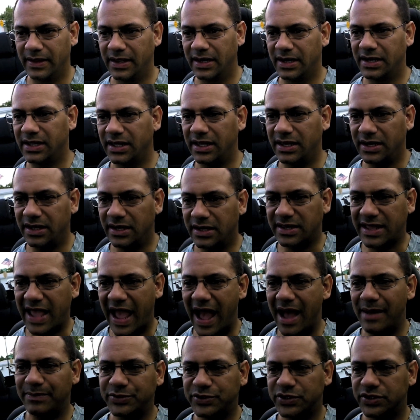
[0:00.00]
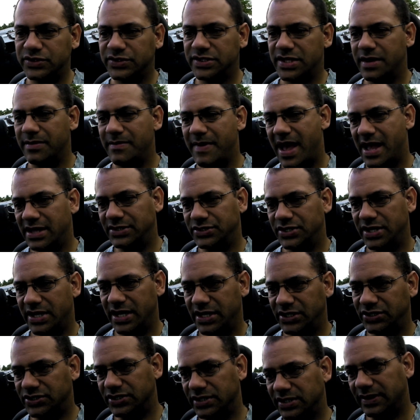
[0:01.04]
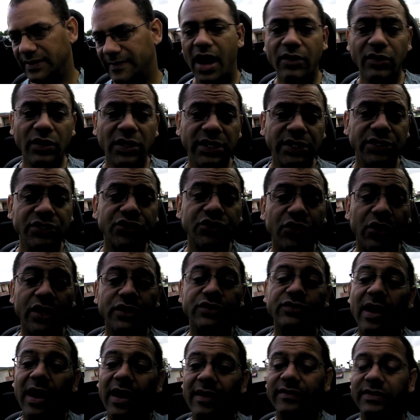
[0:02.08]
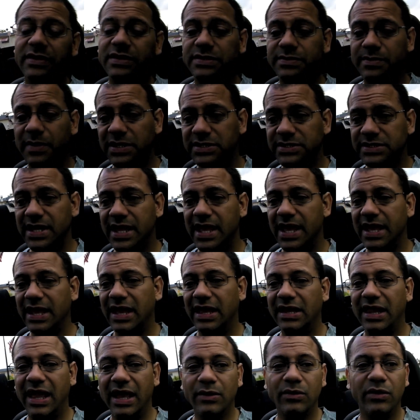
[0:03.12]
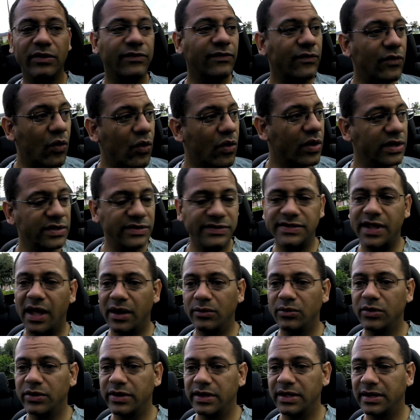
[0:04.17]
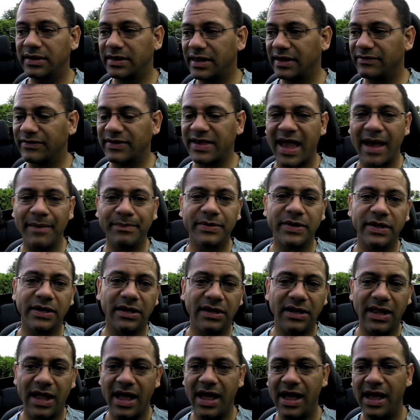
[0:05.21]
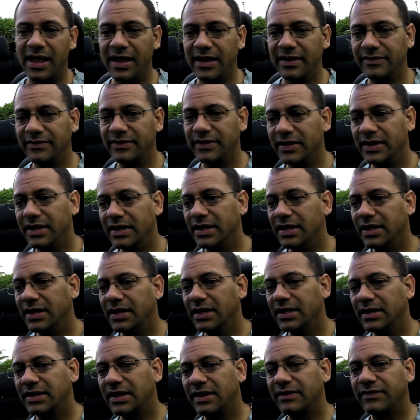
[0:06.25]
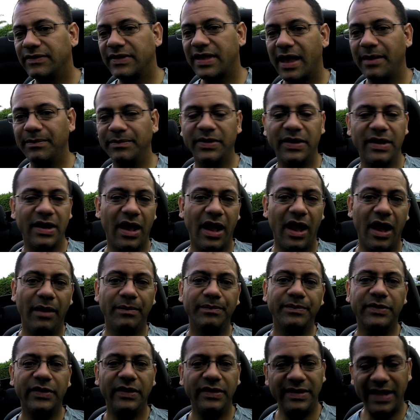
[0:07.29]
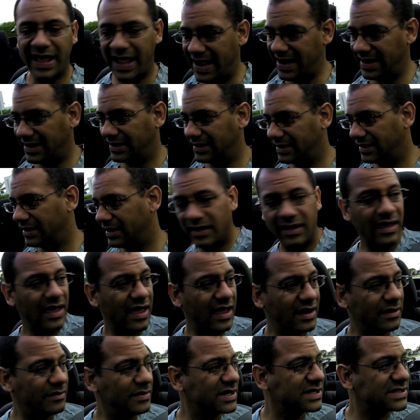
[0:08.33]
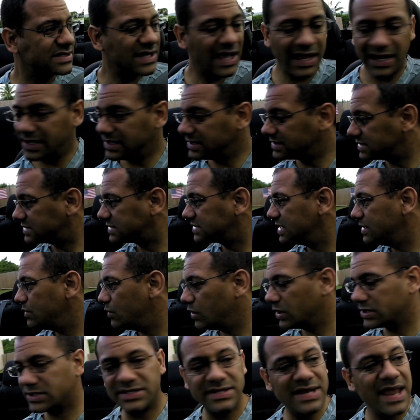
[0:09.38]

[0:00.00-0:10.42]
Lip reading: It captures the imagination. I really enjoy driving this Mustang. I like what Ford has done with it. They've kept it alive. They've kept it up to date. And I'm excited to see what's